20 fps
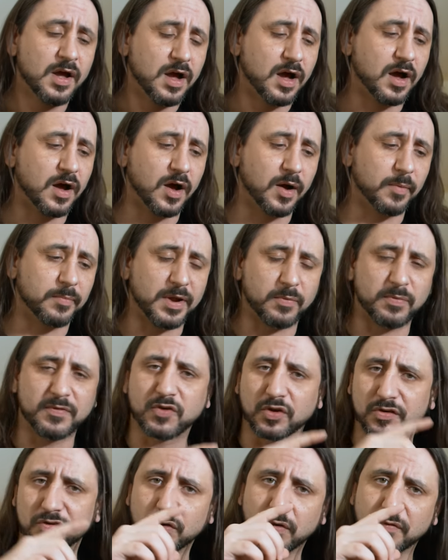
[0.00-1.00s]
now we've
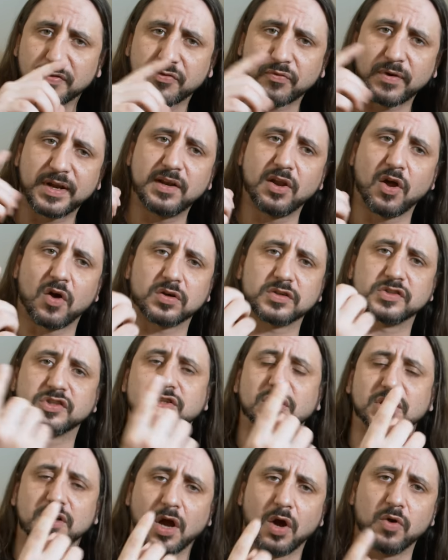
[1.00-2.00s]
got sort of three locks
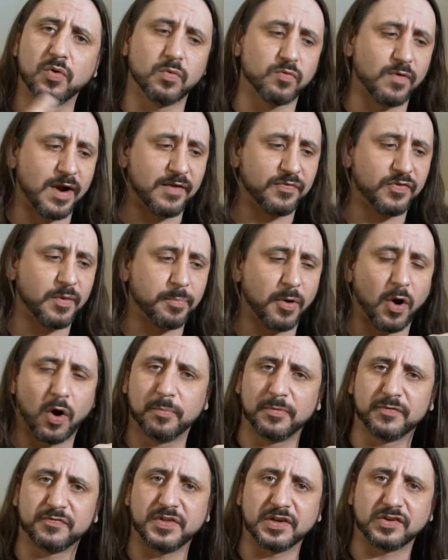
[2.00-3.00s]
that go around the
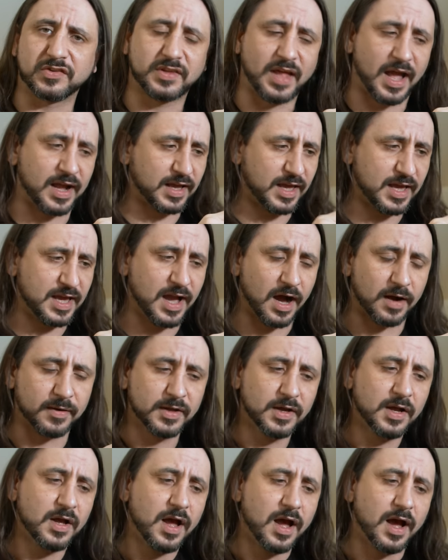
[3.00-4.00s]
bottom of this deck here,
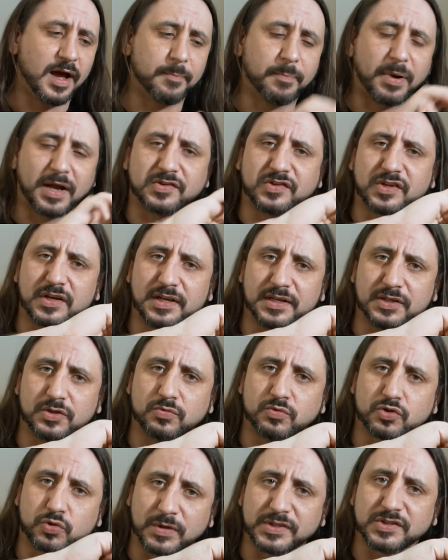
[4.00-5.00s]
and basically
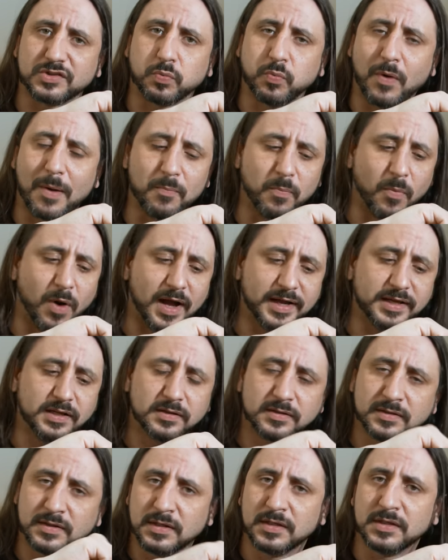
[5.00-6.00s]
you twist one
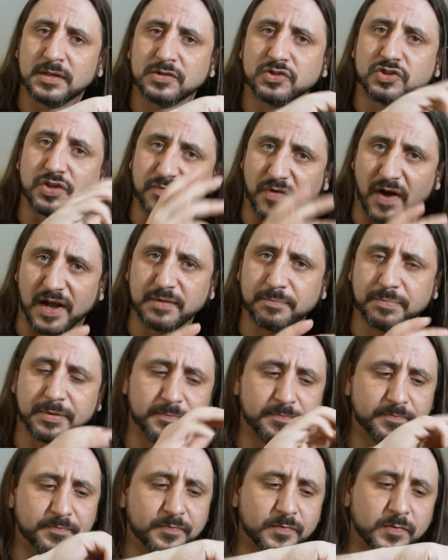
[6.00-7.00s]
way to vape,
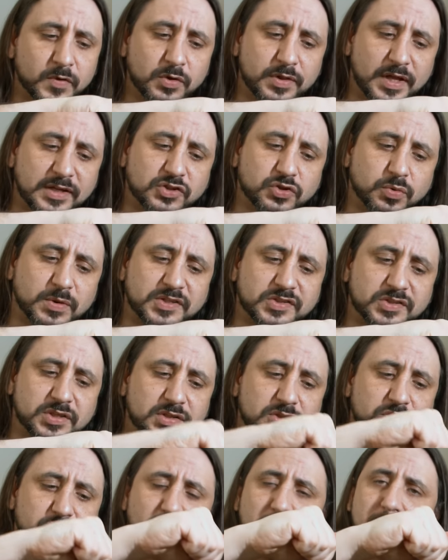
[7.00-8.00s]
you then
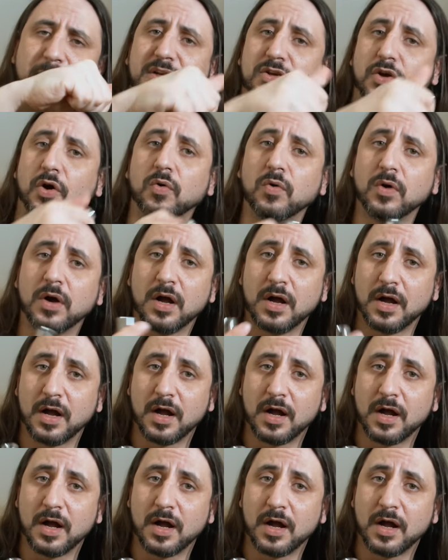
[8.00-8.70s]
twist to the middle,